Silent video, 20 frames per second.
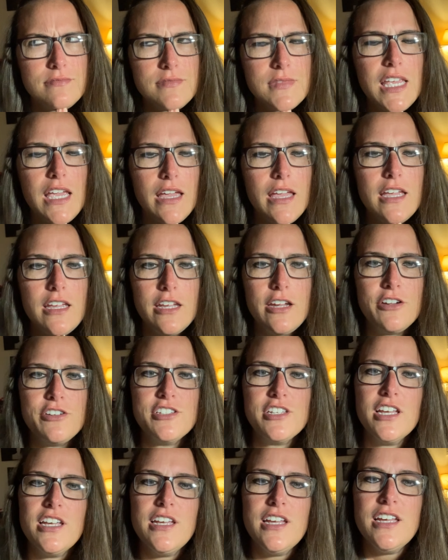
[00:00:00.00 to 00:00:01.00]
Yeah, eight years.
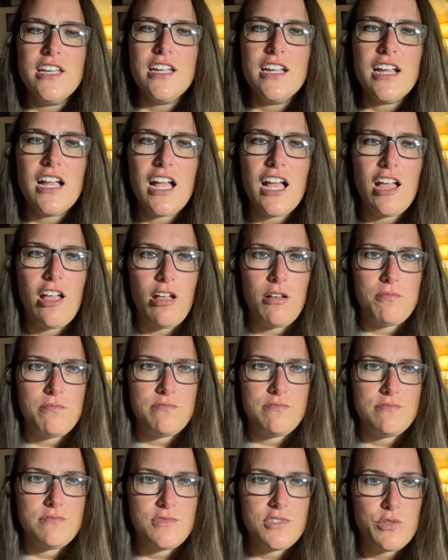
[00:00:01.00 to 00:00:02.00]

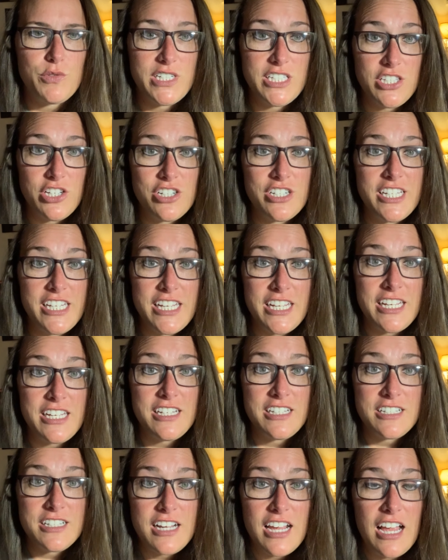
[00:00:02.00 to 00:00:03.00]
Um,
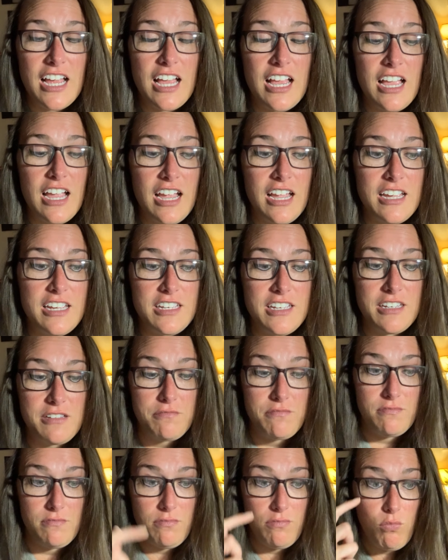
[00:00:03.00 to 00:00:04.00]
2013, I
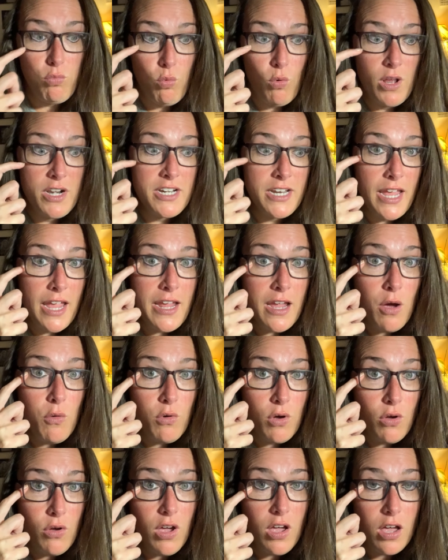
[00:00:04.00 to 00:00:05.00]
one day I
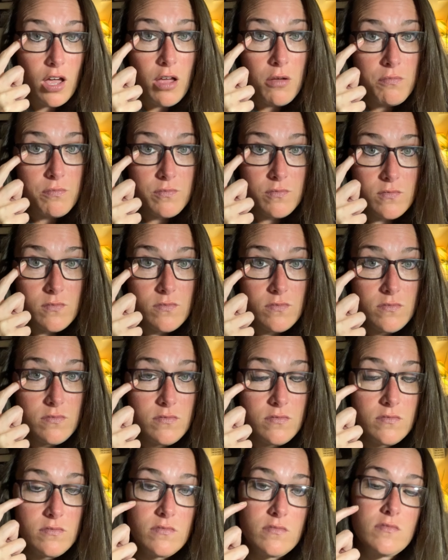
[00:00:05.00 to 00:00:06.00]
woke up,
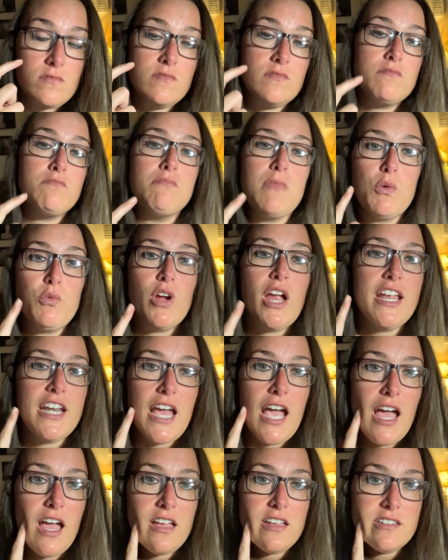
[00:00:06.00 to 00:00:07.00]
my right
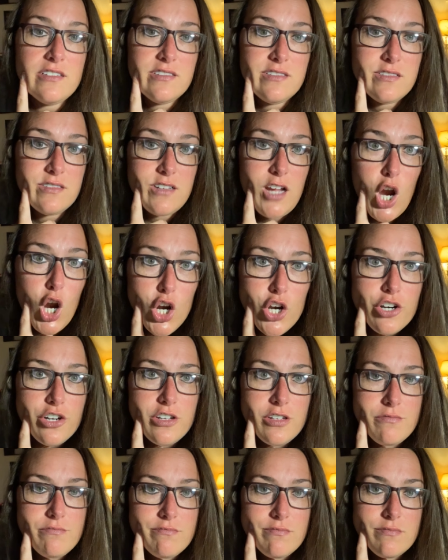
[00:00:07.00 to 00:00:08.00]
eye hurt.
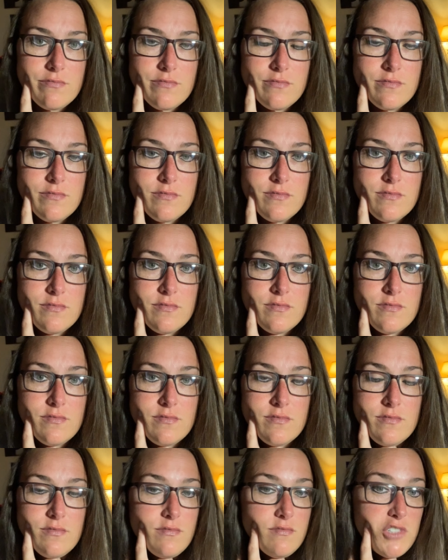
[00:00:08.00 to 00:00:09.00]

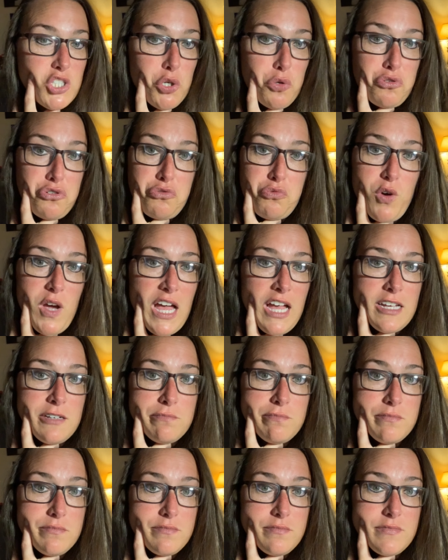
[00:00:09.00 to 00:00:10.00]
Don't know why.
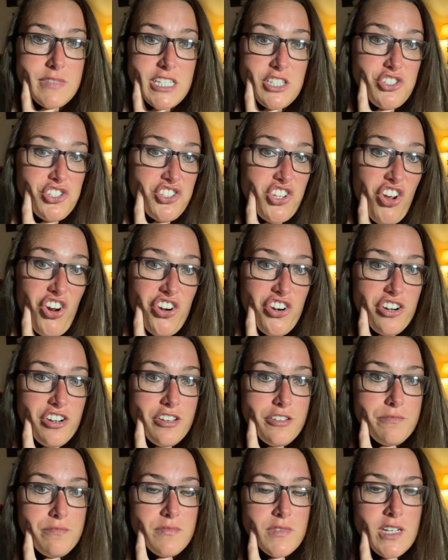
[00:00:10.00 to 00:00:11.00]
It just hurt.
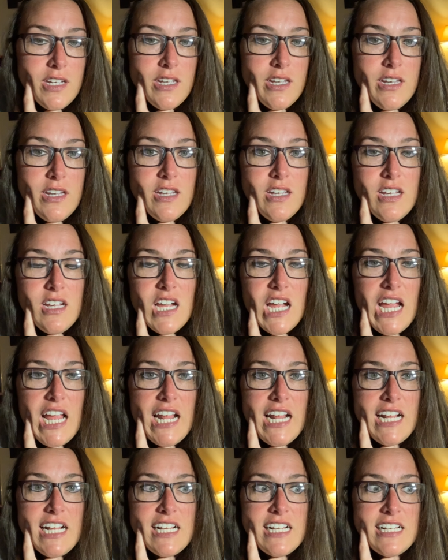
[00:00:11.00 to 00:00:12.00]

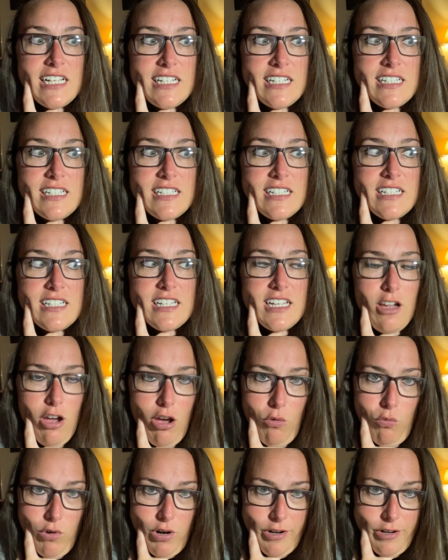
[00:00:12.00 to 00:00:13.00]
And it
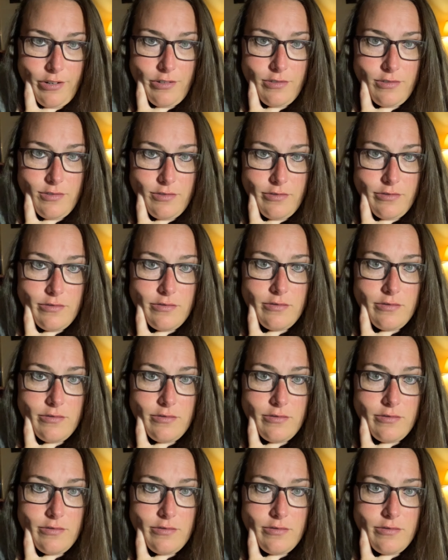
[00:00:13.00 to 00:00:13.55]
got worse